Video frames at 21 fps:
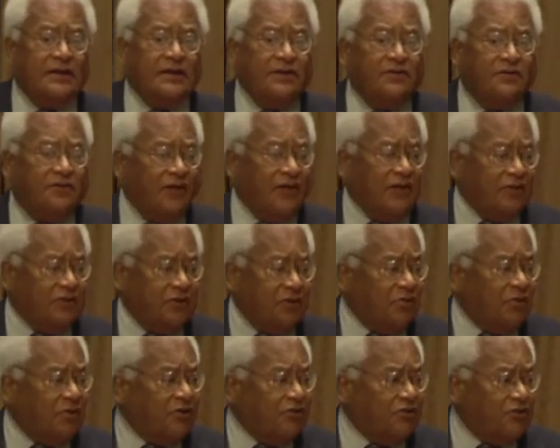He felt there
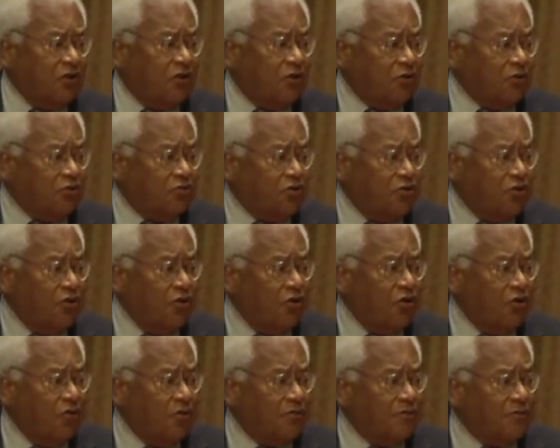was no
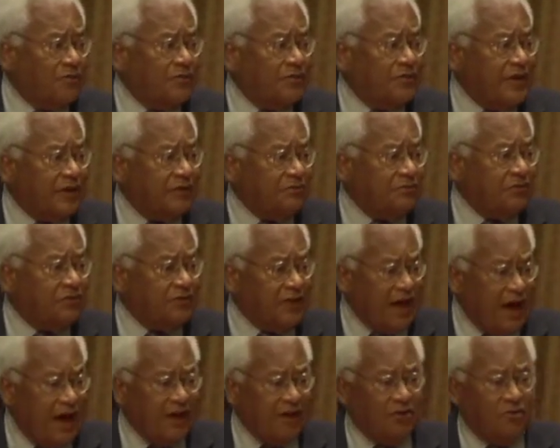term that was
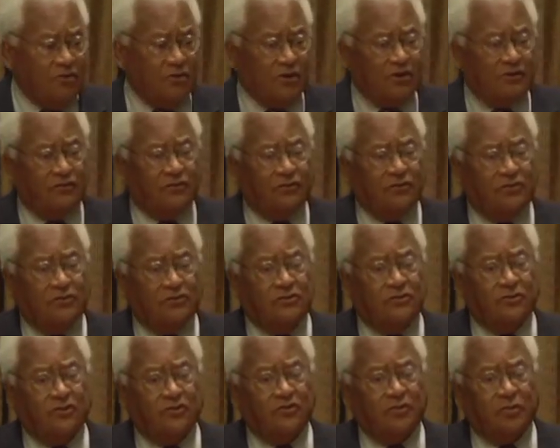adequate
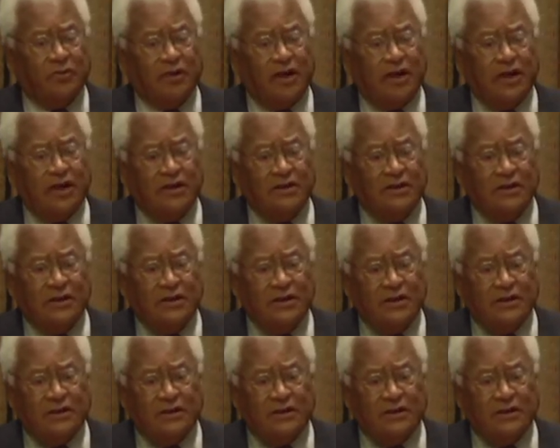to explain